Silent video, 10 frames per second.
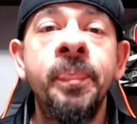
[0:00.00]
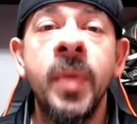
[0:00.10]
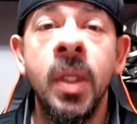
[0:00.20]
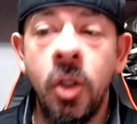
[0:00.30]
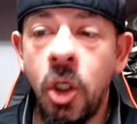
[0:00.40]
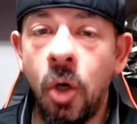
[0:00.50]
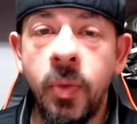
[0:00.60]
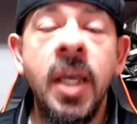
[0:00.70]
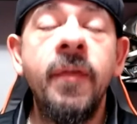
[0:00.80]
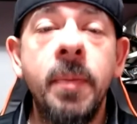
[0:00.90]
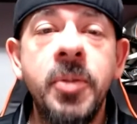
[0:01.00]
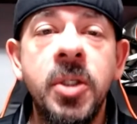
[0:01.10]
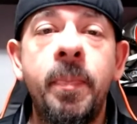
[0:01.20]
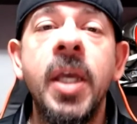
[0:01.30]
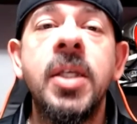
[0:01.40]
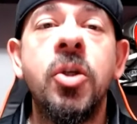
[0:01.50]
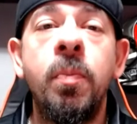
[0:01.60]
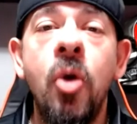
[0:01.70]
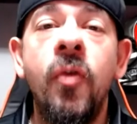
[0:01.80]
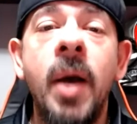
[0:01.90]
you know, give up some picks to move
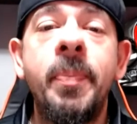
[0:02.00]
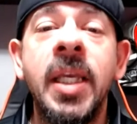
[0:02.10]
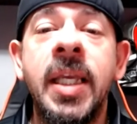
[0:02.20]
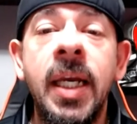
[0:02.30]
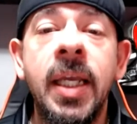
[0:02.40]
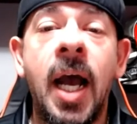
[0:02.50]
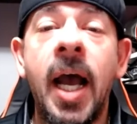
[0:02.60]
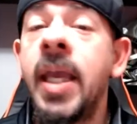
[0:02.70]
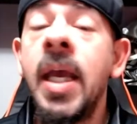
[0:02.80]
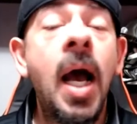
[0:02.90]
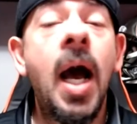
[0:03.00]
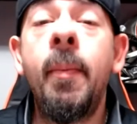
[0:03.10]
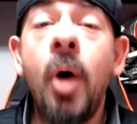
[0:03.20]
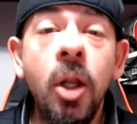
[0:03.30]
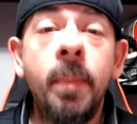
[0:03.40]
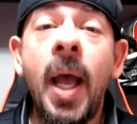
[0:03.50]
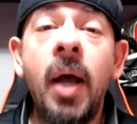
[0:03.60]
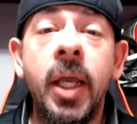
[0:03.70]
up and get a guy, I'm all about it.